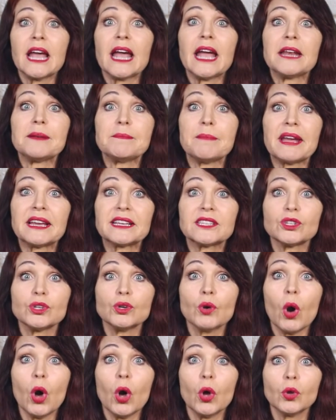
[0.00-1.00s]
it makes
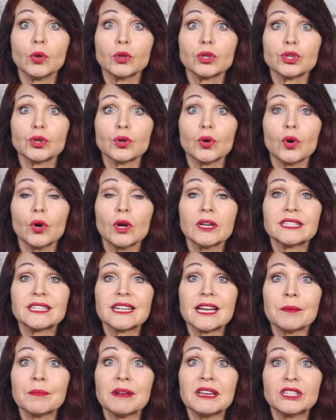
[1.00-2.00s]
you hold your
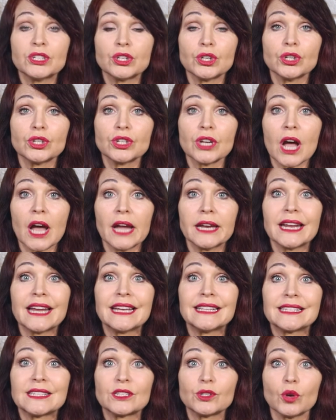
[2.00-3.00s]
tummy too tight
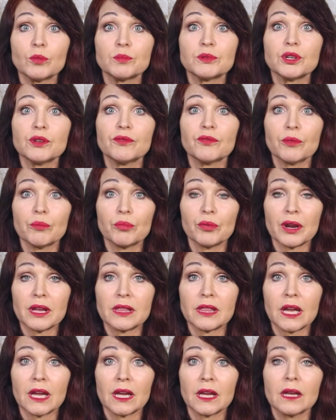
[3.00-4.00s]
and stops you from
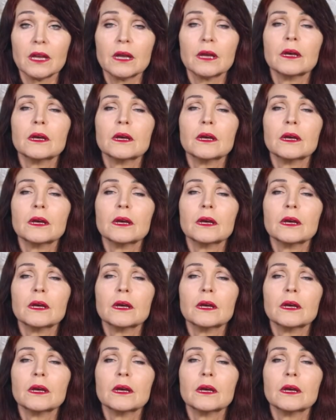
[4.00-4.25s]
breathing.